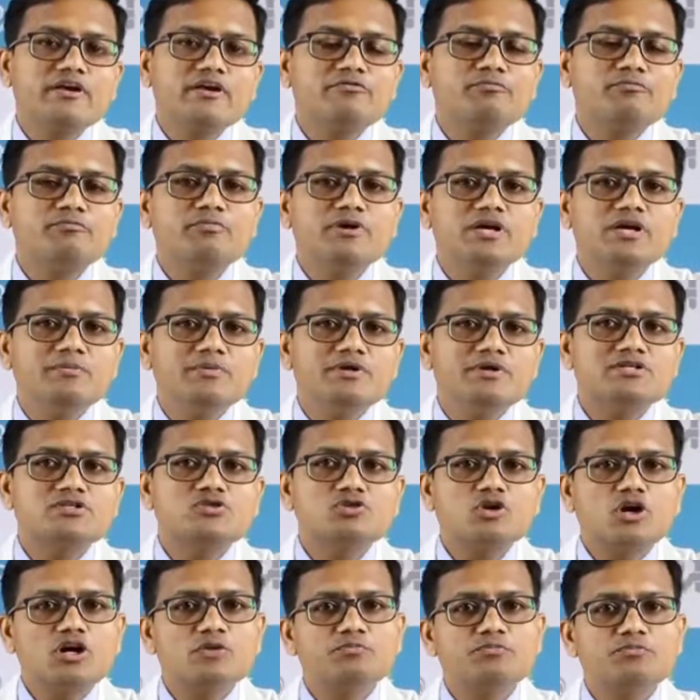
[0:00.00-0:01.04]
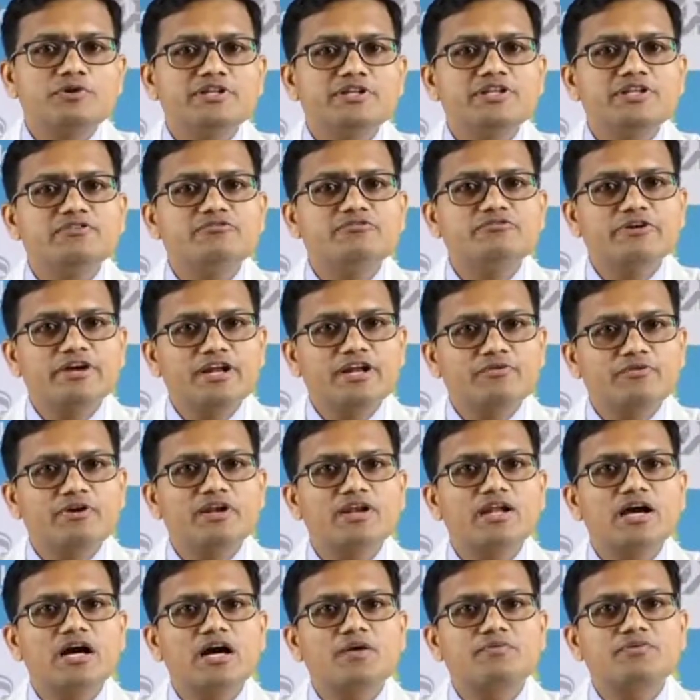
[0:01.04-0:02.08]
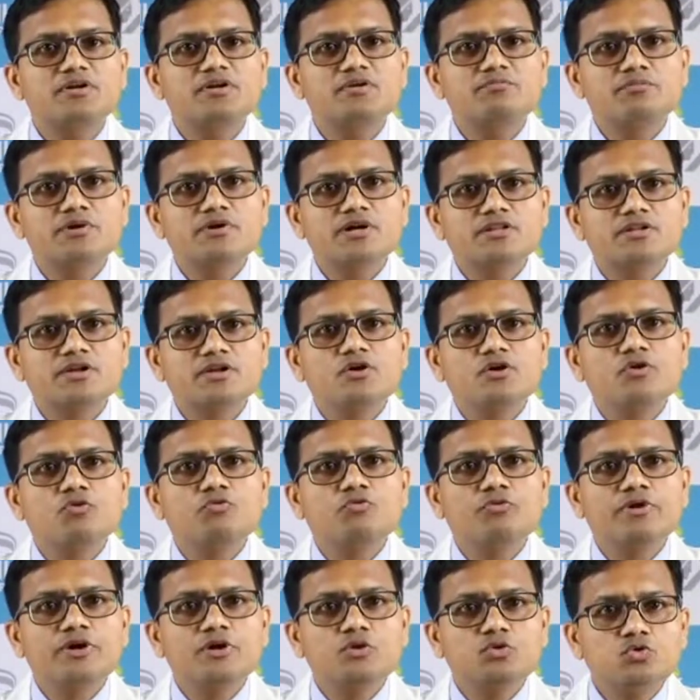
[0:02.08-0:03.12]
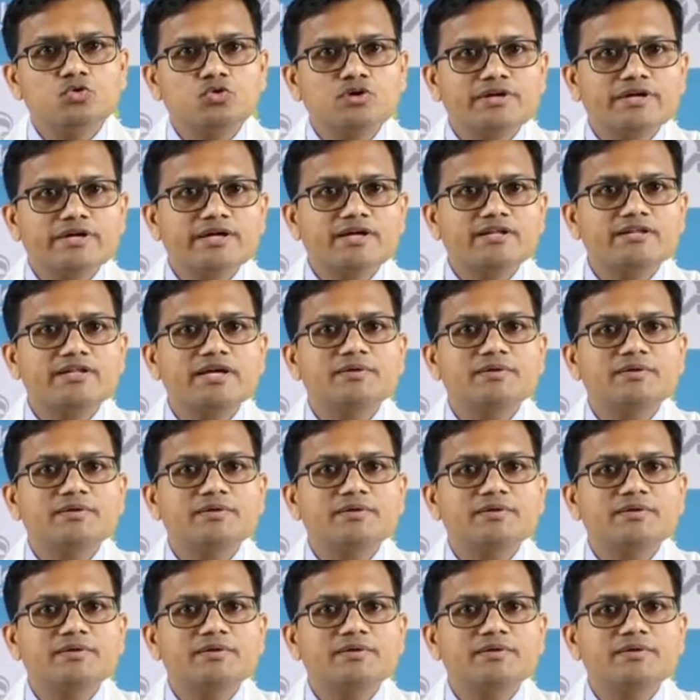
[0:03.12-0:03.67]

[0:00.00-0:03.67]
However, if baby is not breathing very well after birth,